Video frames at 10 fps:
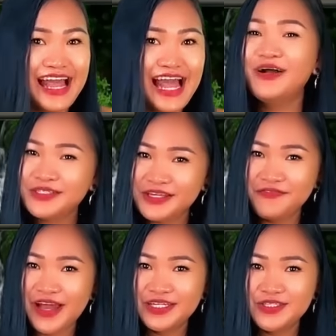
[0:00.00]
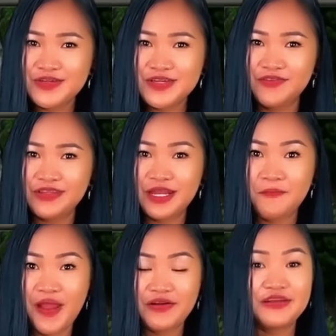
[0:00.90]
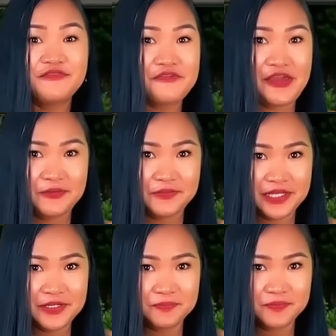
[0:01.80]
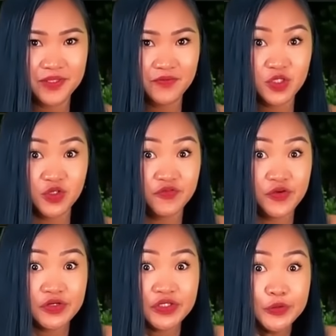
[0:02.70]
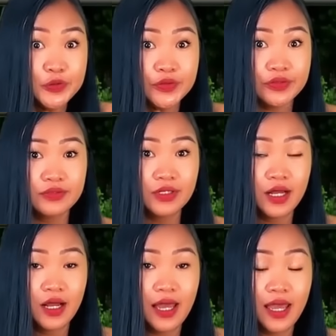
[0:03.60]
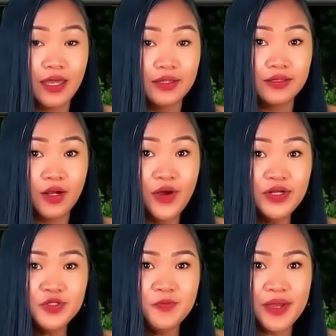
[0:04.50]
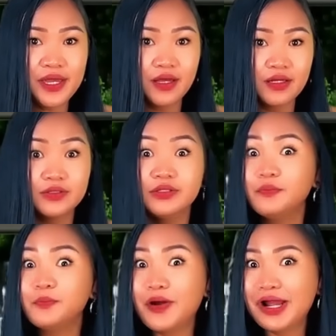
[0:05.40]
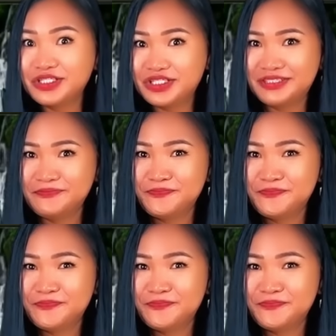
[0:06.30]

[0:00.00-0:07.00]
I was invited to eat with an American family, which was very cool, and I wanted to make a good impression.